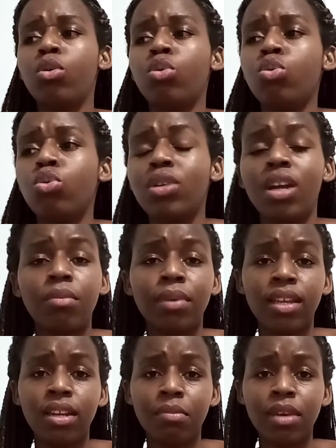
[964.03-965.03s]
Ooh, now I'm
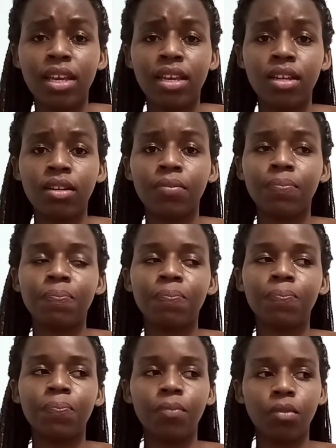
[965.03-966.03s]
getting mad.
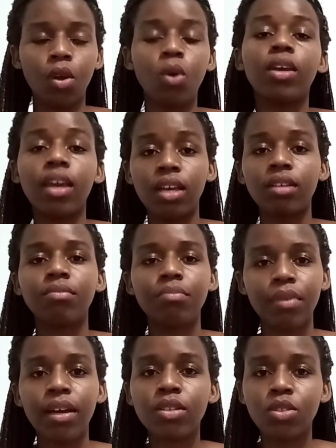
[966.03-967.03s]
Okay,
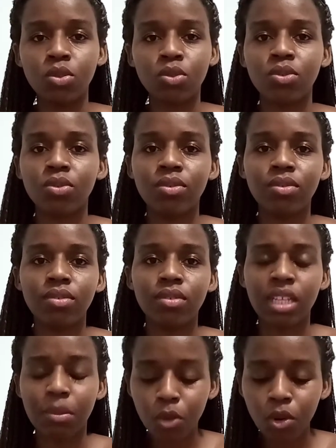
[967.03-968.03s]
back to
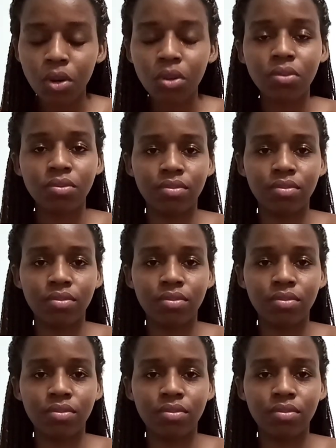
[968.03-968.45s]
that moral.